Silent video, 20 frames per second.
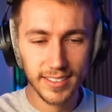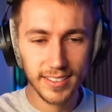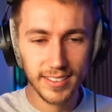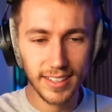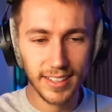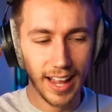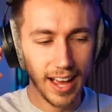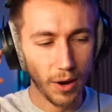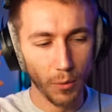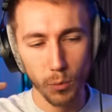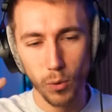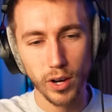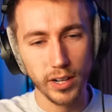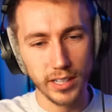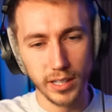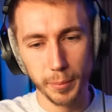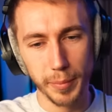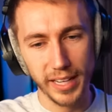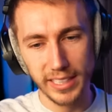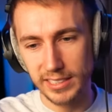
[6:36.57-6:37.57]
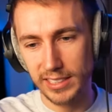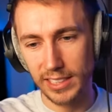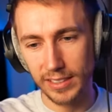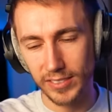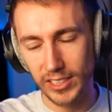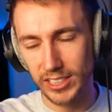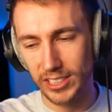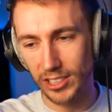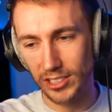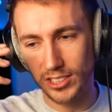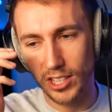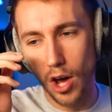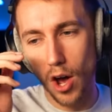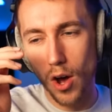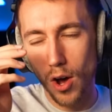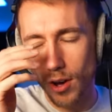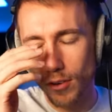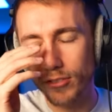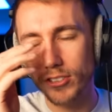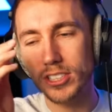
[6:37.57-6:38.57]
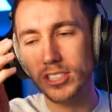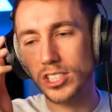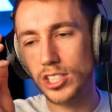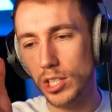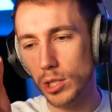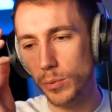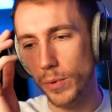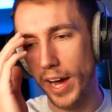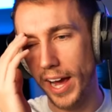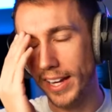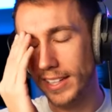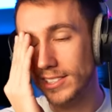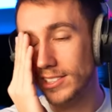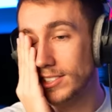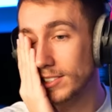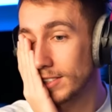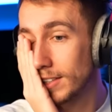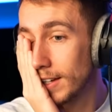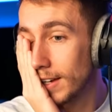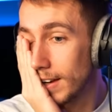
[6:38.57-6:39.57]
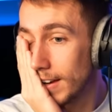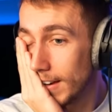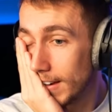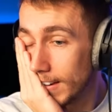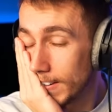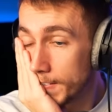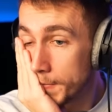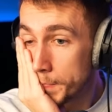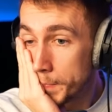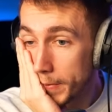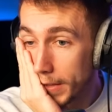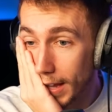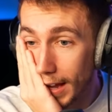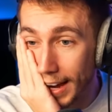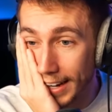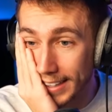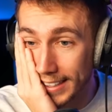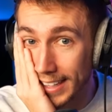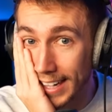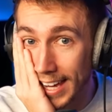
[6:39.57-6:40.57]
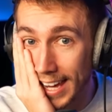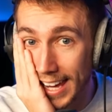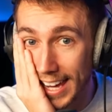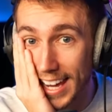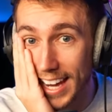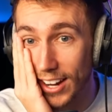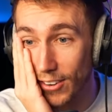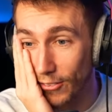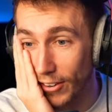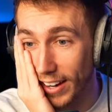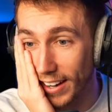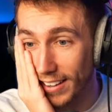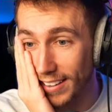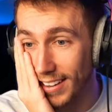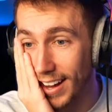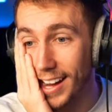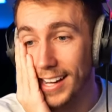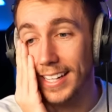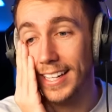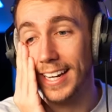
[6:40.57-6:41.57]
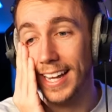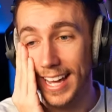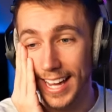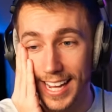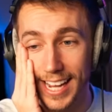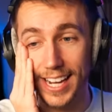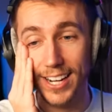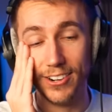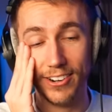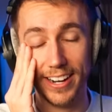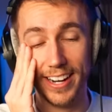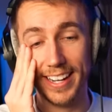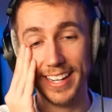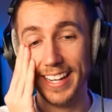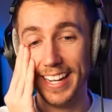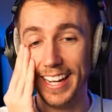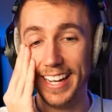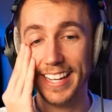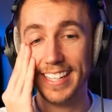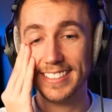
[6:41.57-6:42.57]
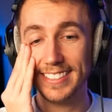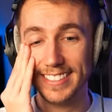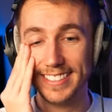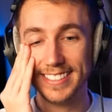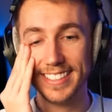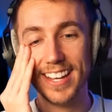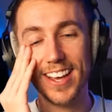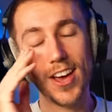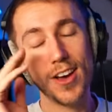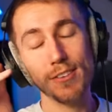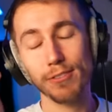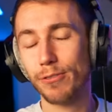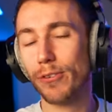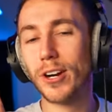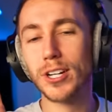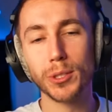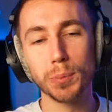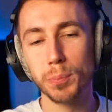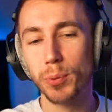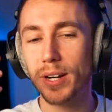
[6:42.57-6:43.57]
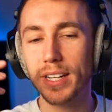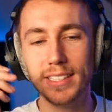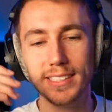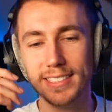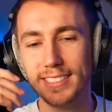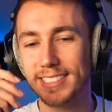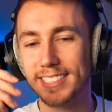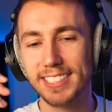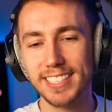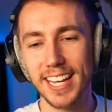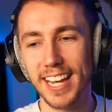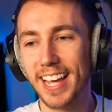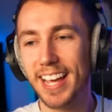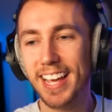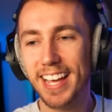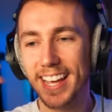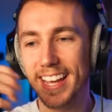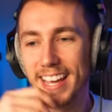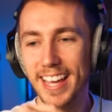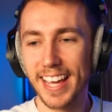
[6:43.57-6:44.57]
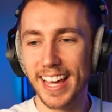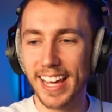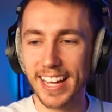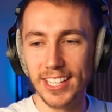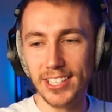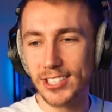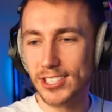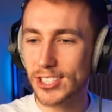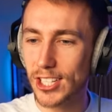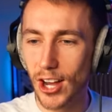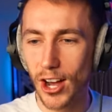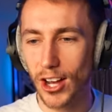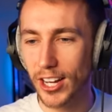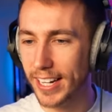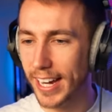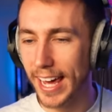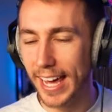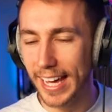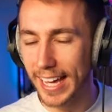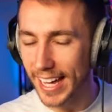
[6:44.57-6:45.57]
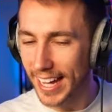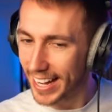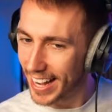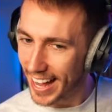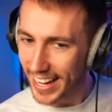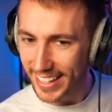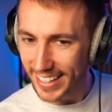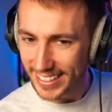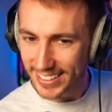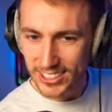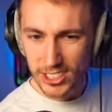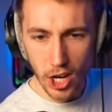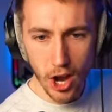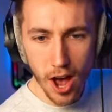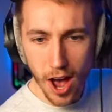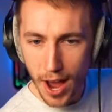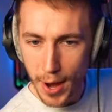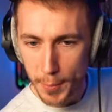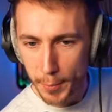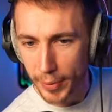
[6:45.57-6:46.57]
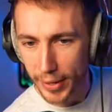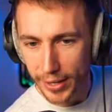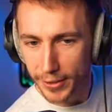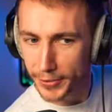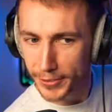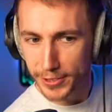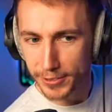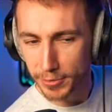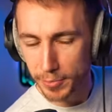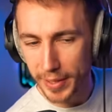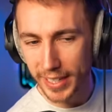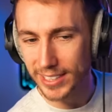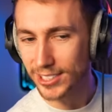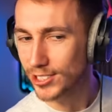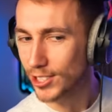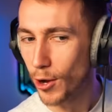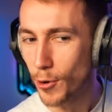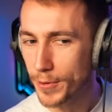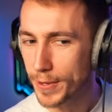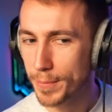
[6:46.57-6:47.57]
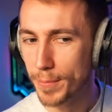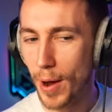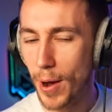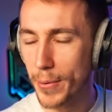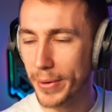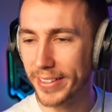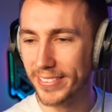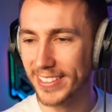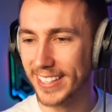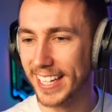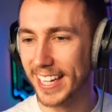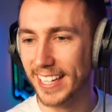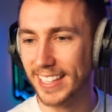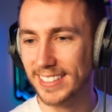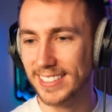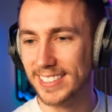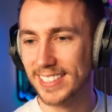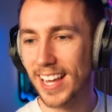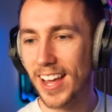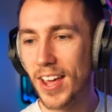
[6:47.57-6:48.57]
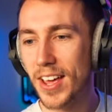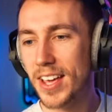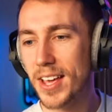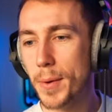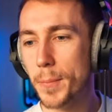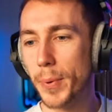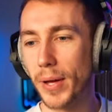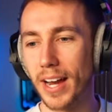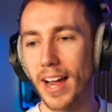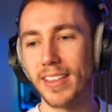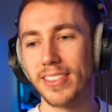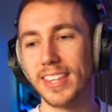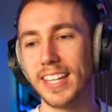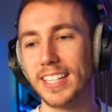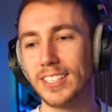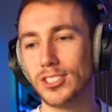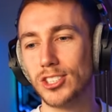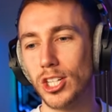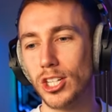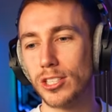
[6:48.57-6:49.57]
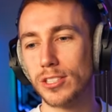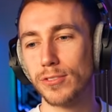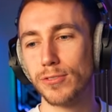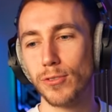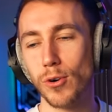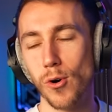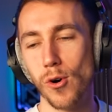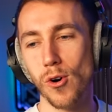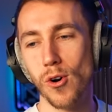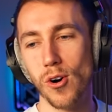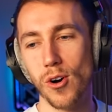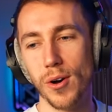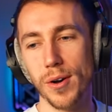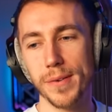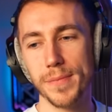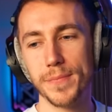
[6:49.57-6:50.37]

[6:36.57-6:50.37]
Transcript: like one of the best TV shows. The Office US. I can hear it. It is Fresh Prince hit a certain like time period for me, and so did My Wife and Kids. But I think just for